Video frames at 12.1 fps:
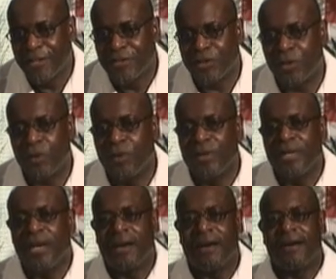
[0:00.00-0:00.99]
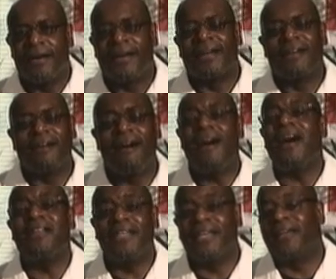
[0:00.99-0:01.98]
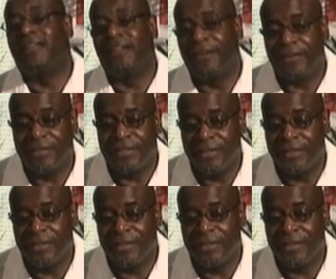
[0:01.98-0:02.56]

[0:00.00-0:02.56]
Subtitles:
So God declared.